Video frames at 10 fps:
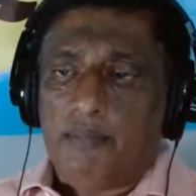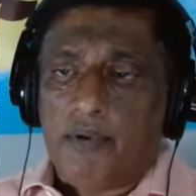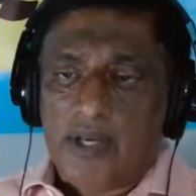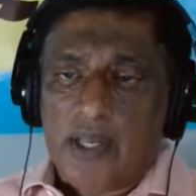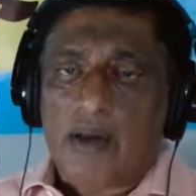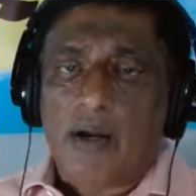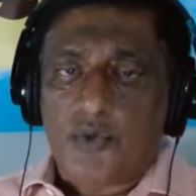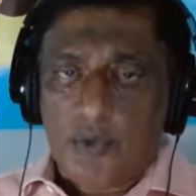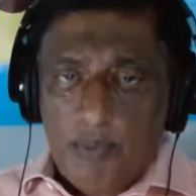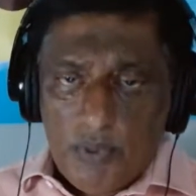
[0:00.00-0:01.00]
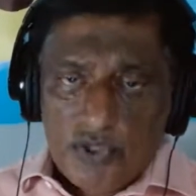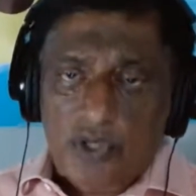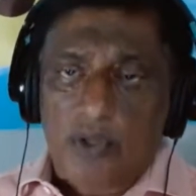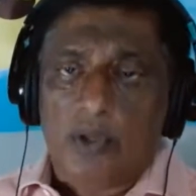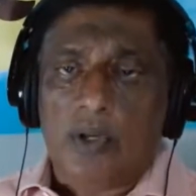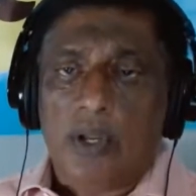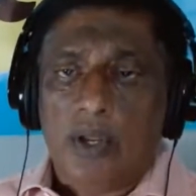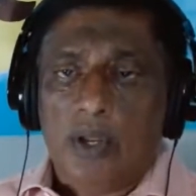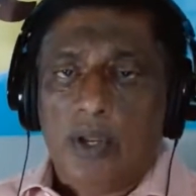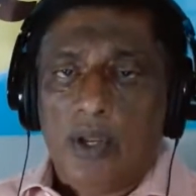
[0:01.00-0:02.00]
for their contribution
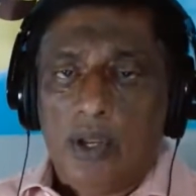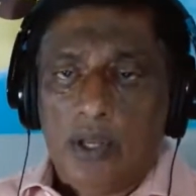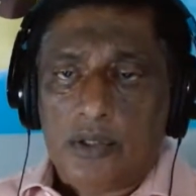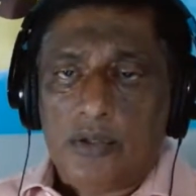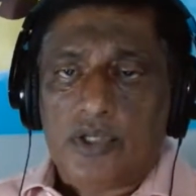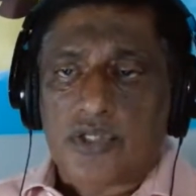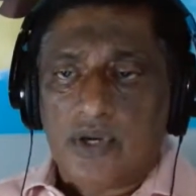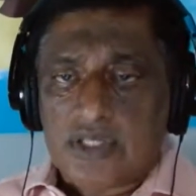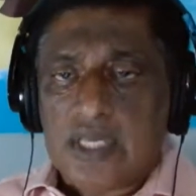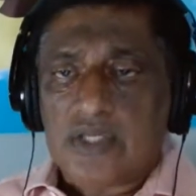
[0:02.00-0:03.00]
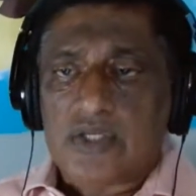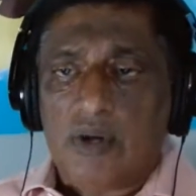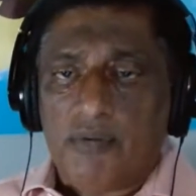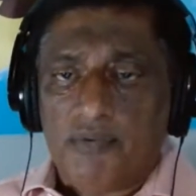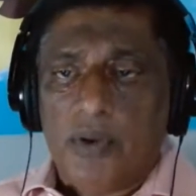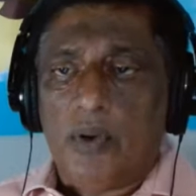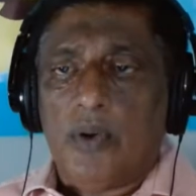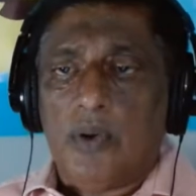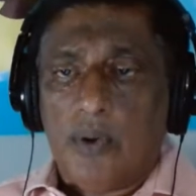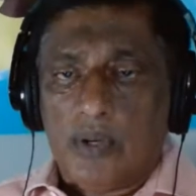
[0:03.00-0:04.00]
to the success of
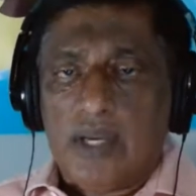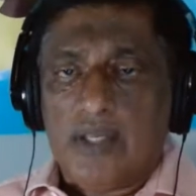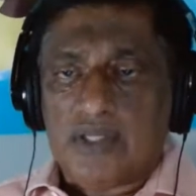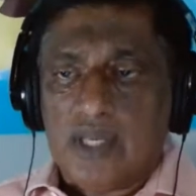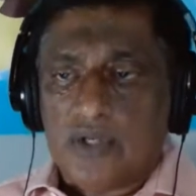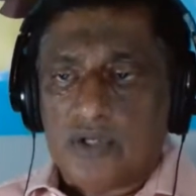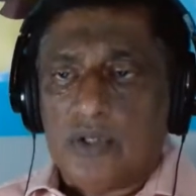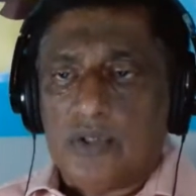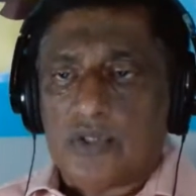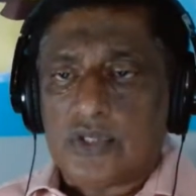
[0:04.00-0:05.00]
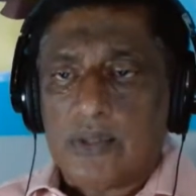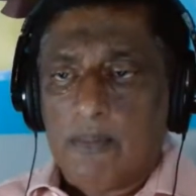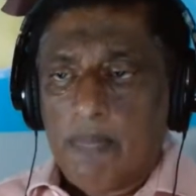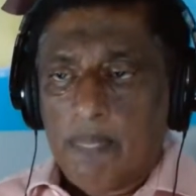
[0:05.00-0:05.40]
your organizations?